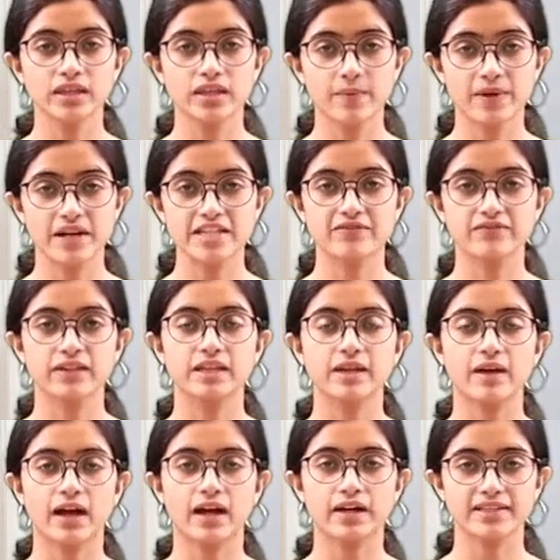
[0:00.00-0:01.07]
the breast, with
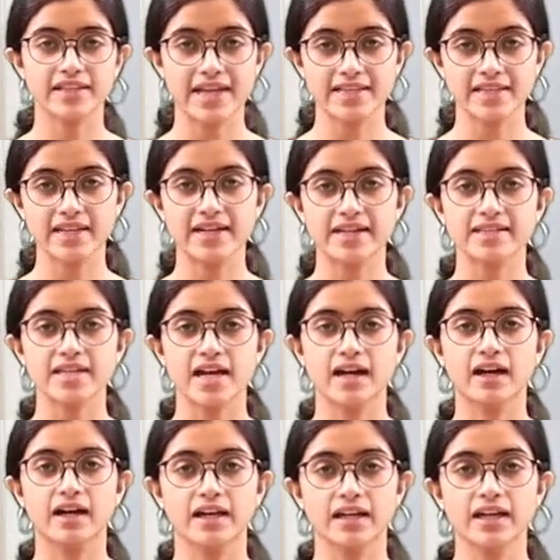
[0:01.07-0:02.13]
the cancer that is
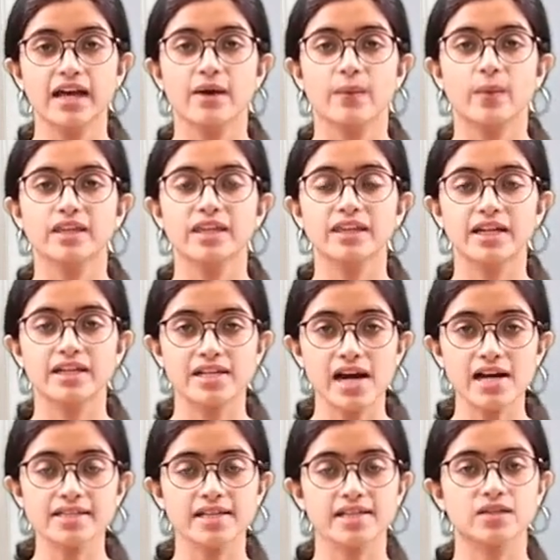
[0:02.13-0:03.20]
occurring within the
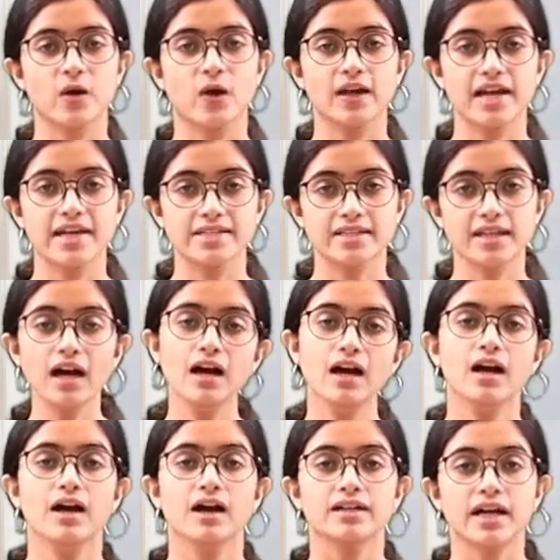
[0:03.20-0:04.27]
ducts is called as the
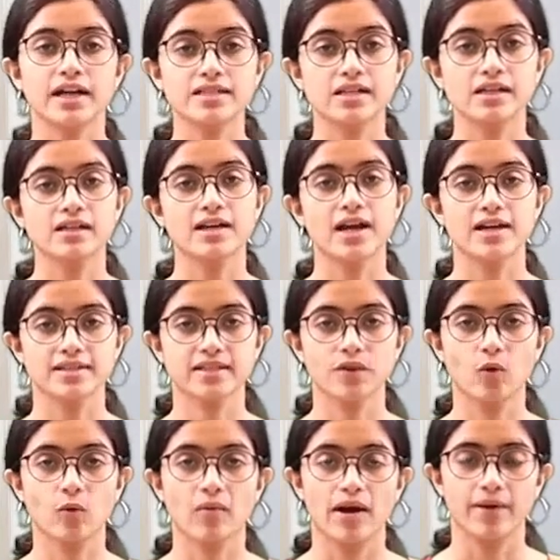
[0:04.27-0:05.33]
ductal
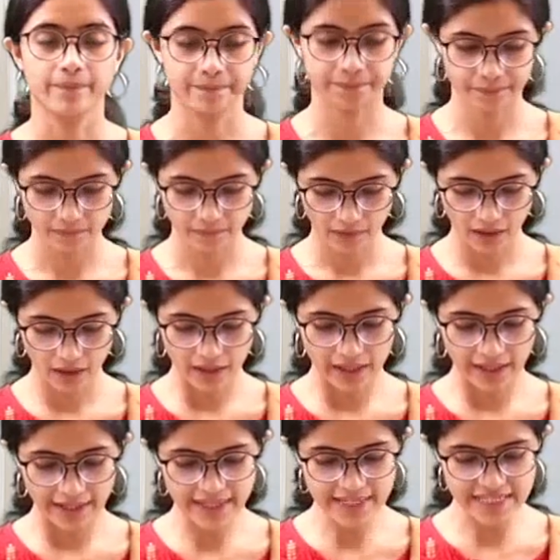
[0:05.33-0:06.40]
carcinoma.
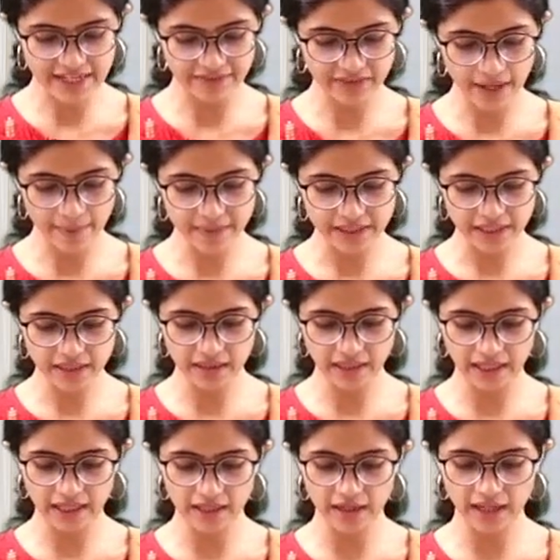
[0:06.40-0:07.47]
It develops in the
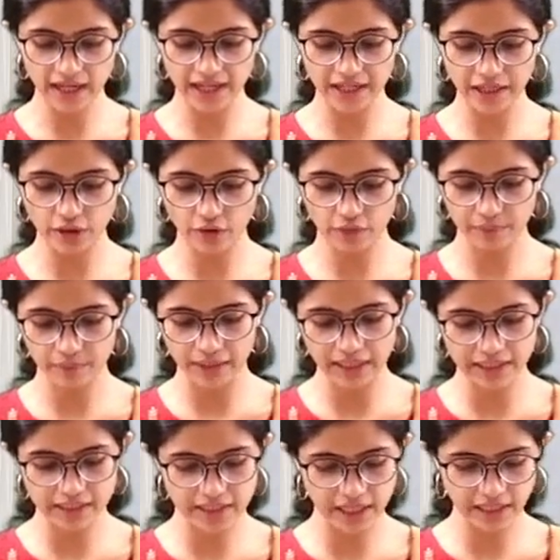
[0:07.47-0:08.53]
inner lining of
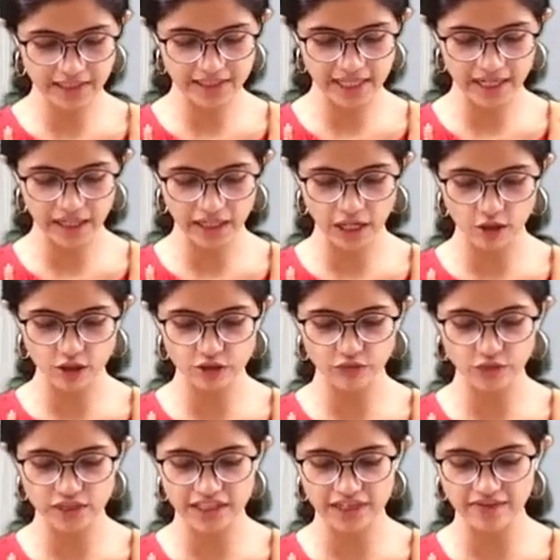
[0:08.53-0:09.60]
milk ducts and accounts
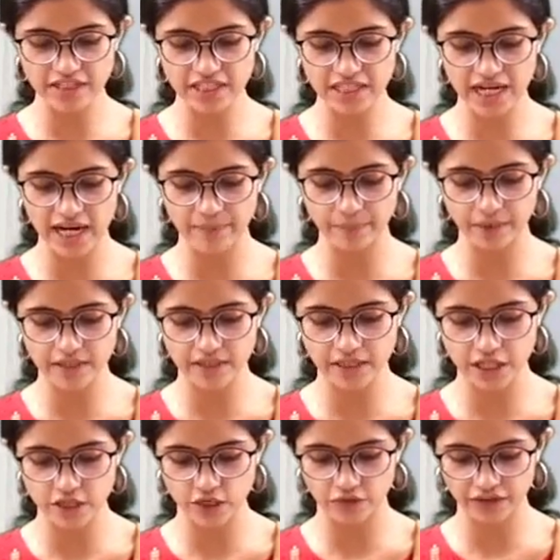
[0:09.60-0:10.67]
for
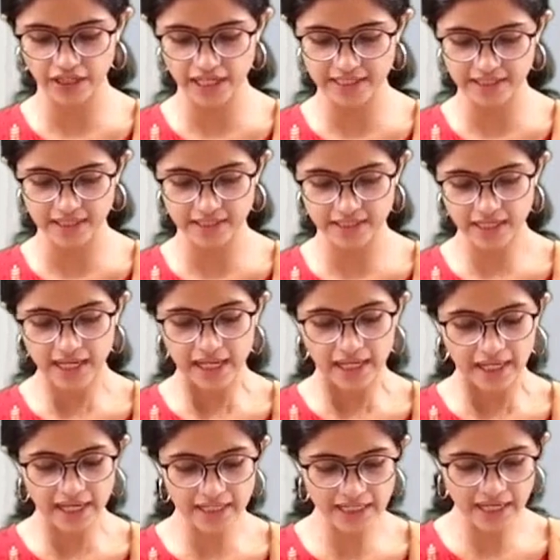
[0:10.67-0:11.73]
79% of cases.
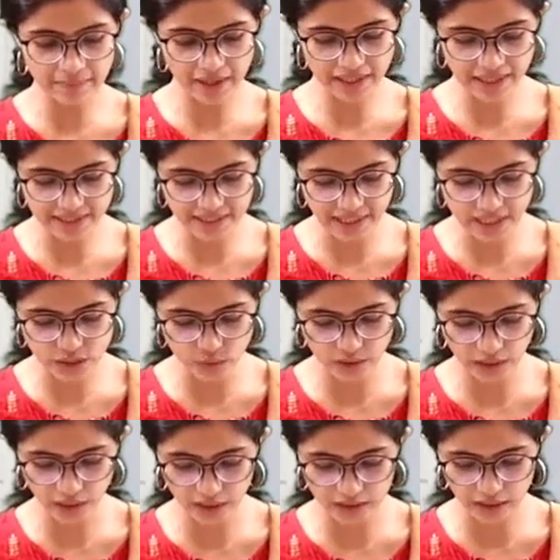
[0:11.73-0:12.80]
It can metastasize to
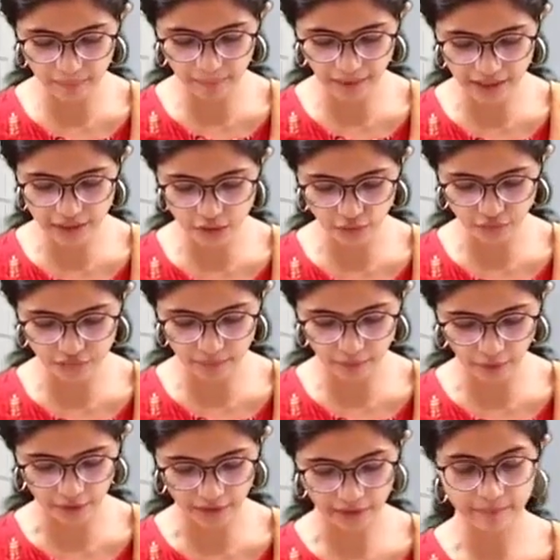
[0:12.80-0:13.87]
the other parts of the
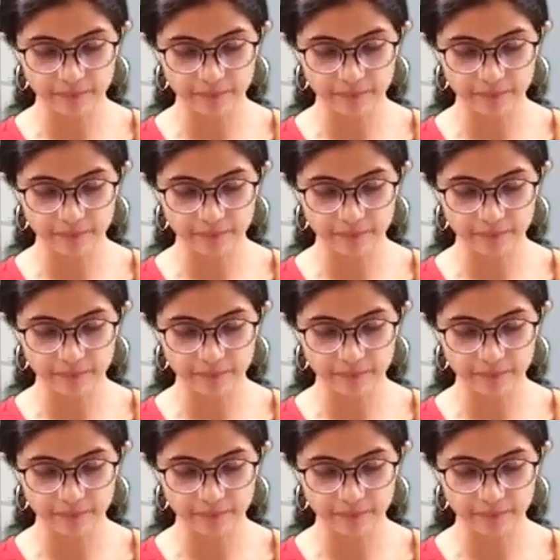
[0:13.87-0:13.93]
body.